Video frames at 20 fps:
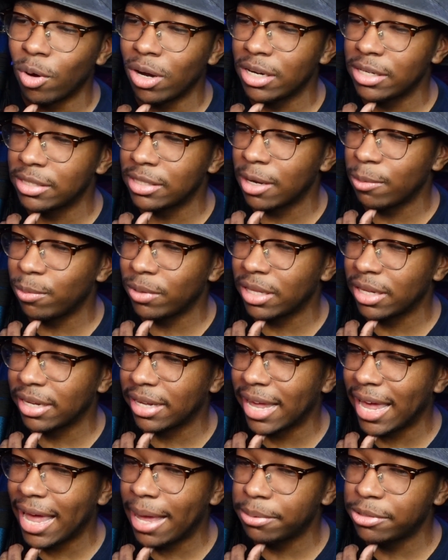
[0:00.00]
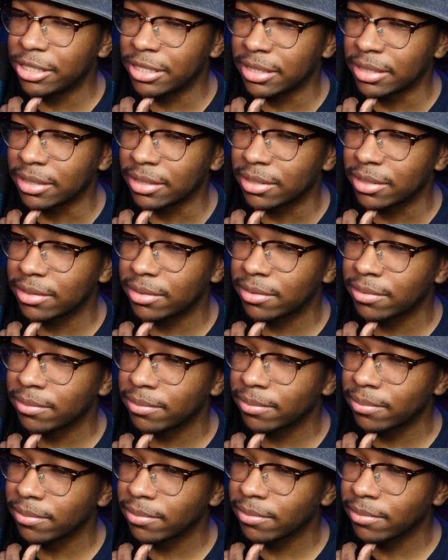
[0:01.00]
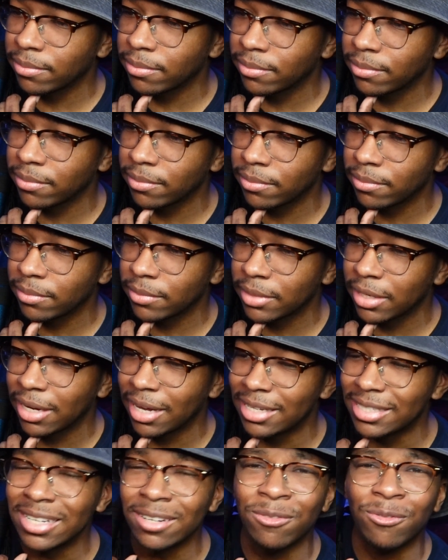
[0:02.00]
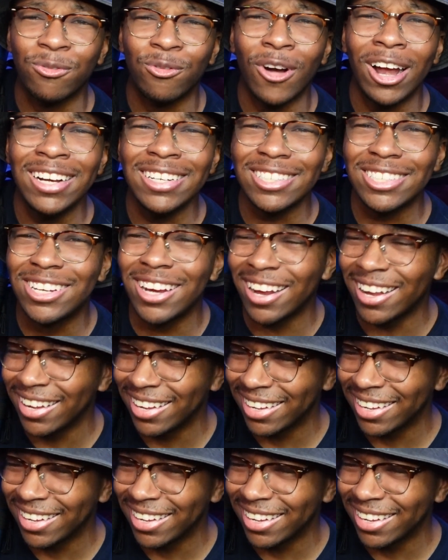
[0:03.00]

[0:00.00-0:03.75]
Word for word: is up with the captions it's in French